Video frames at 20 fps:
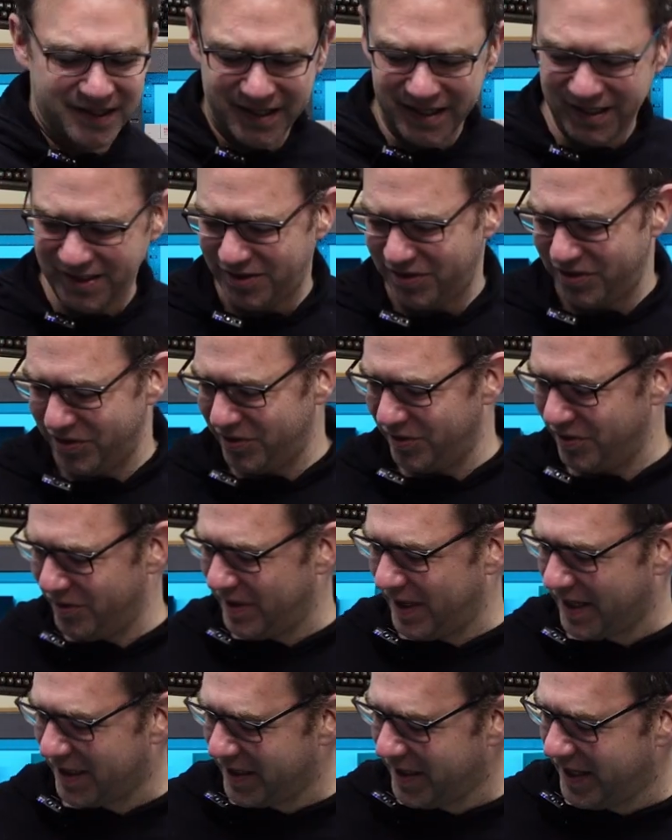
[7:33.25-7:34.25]
They do
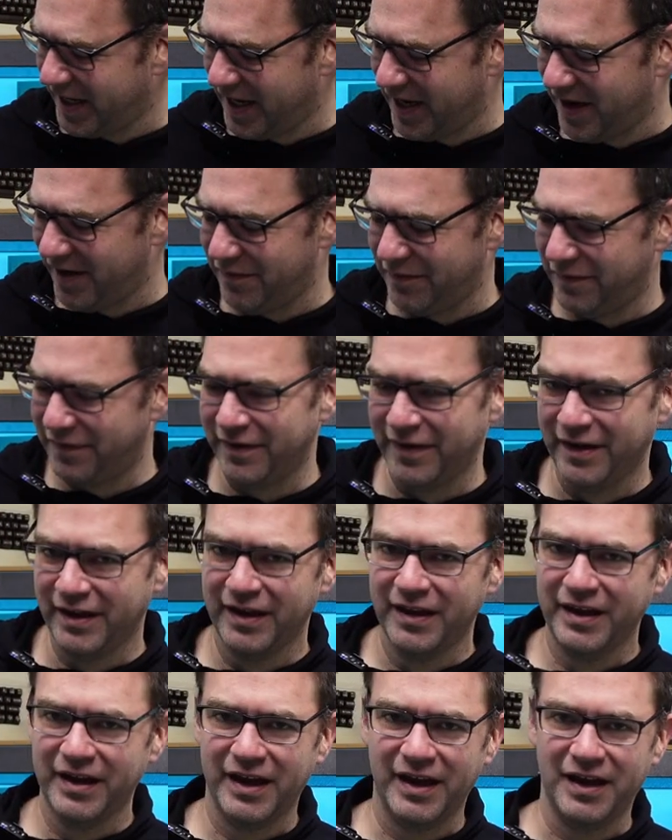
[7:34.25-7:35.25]
actually have
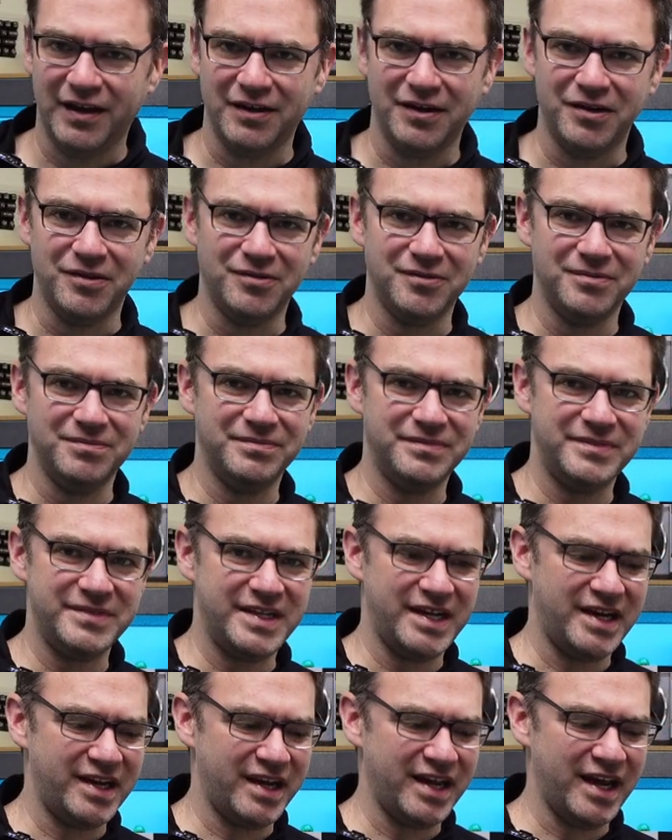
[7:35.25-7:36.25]
a little
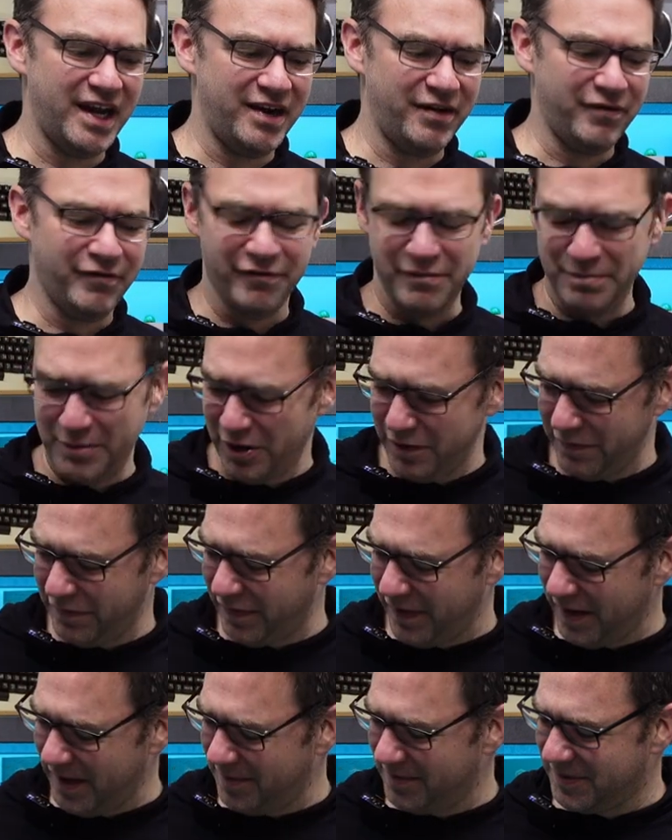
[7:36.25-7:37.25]
dedicated remote for
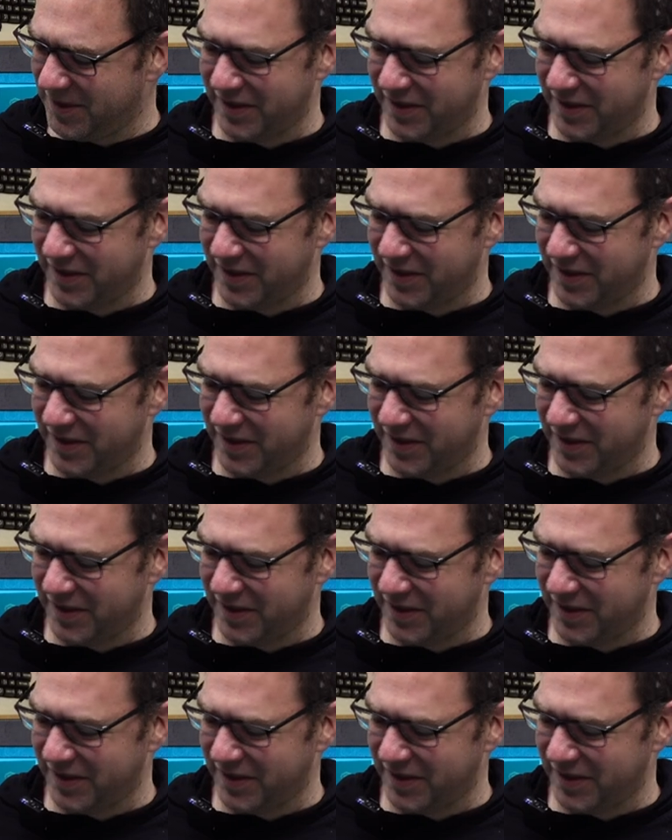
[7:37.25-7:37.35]
them.